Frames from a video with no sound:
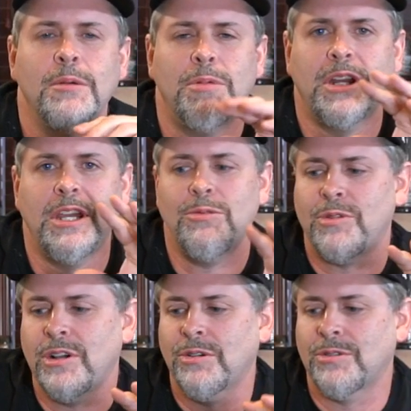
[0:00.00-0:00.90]
but he
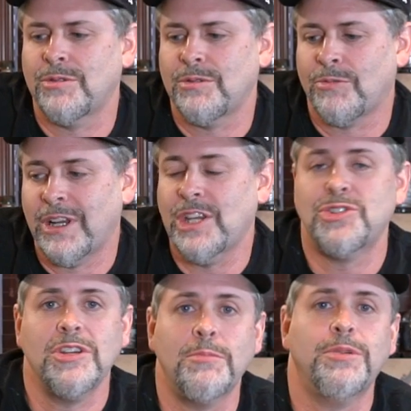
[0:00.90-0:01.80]
wrote what he
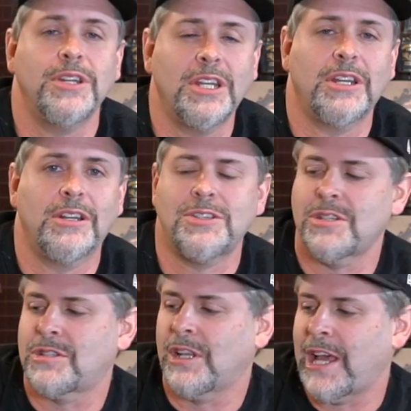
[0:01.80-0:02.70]
should have put in here. This
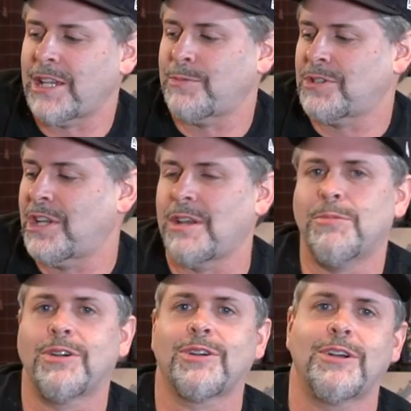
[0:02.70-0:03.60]
is the last mistake
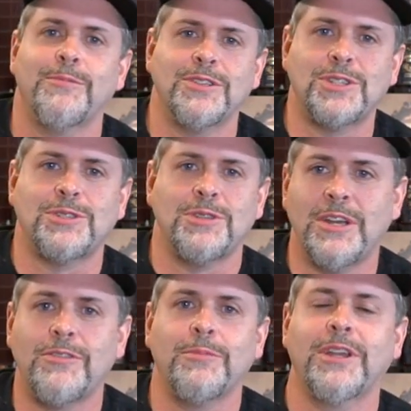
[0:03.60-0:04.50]
Mark Herman's
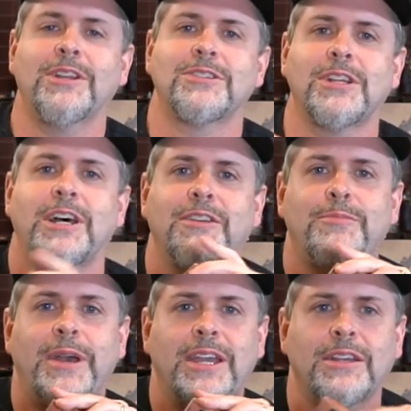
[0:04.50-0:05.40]
ever made in his
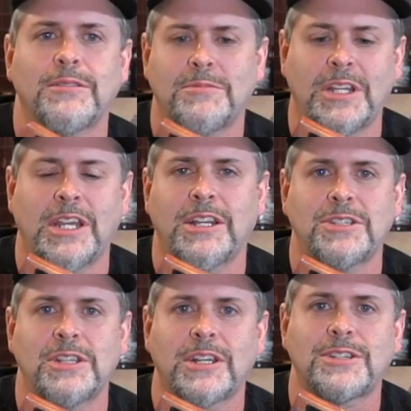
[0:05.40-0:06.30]
life back in
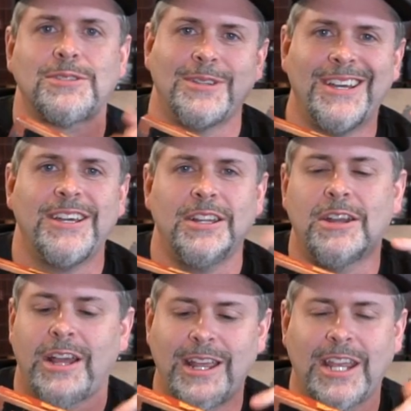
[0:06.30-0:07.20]
86.
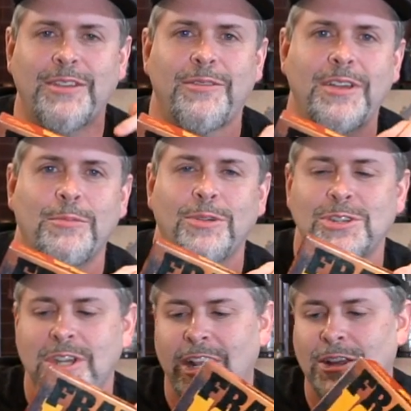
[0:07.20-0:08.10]
There, I had to give a fanboy
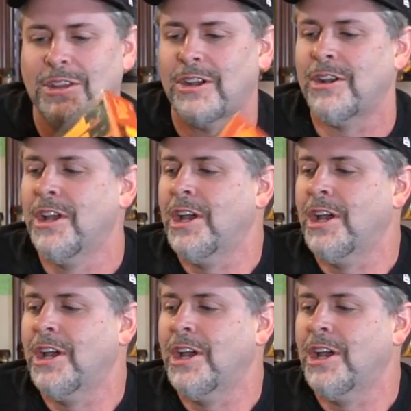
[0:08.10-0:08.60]
shout out there.